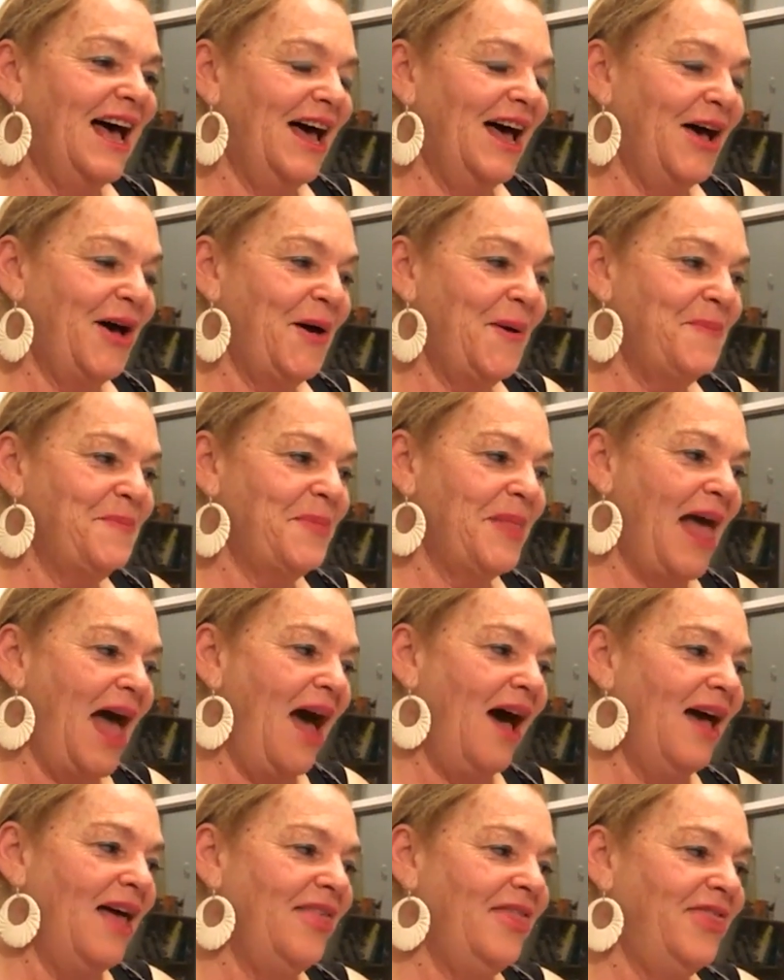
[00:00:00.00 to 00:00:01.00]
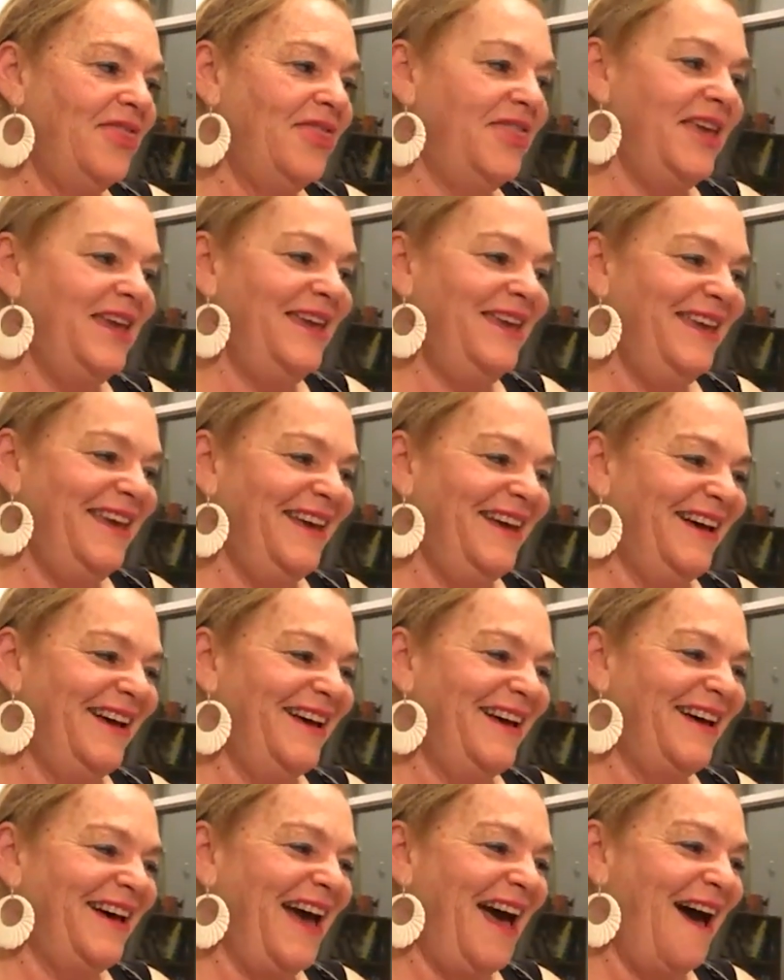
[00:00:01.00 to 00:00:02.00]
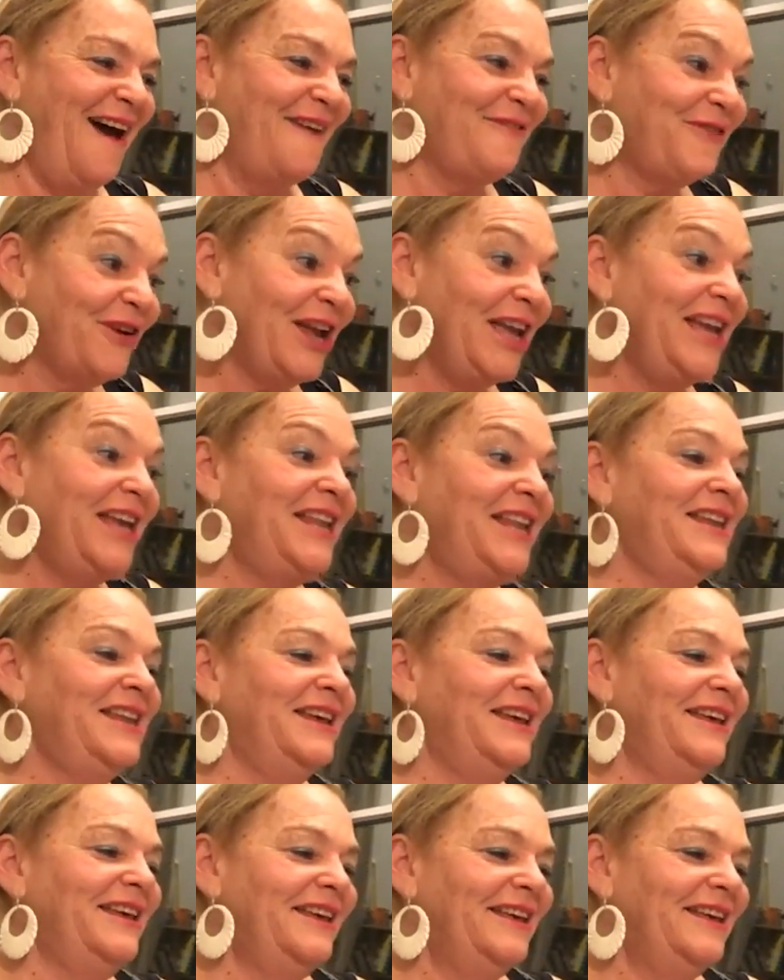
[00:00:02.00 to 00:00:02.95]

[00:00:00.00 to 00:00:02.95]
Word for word: um, uh, the uh, African